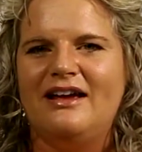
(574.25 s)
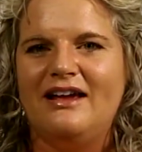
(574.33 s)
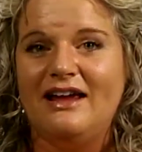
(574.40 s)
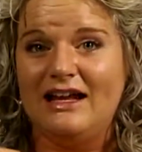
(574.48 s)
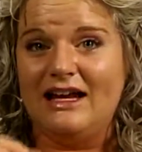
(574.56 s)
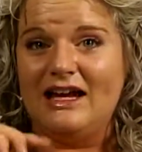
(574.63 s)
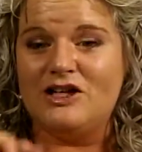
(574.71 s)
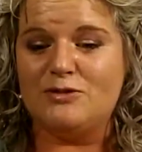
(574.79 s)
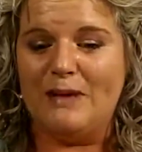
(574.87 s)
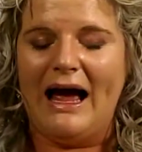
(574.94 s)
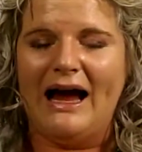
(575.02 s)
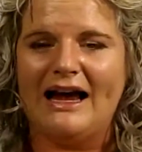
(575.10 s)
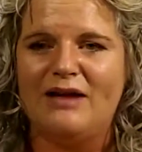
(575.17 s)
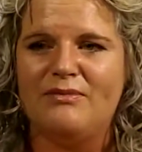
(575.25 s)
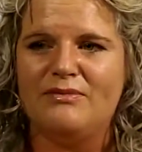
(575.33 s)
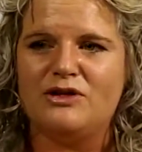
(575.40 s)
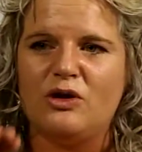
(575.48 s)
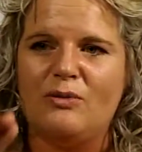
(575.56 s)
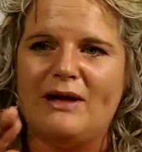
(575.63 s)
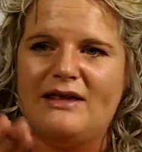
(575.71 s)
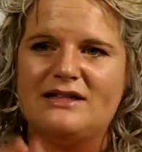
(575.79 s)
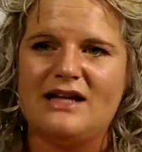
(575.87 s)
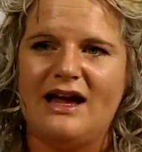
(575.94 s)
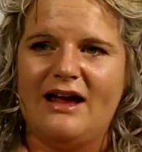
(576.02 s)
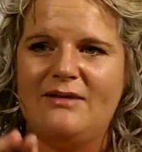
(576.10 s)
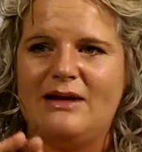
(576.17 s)
each packet. So by the
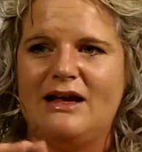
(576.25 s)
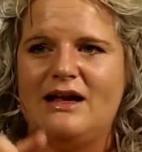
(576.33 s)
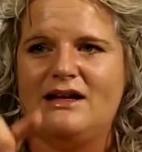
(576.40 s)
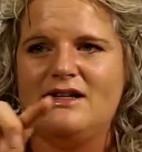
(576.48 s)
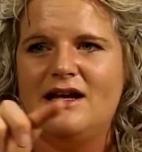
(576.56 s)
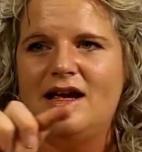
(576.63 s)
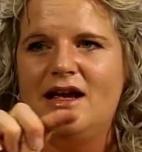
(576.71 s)
time it,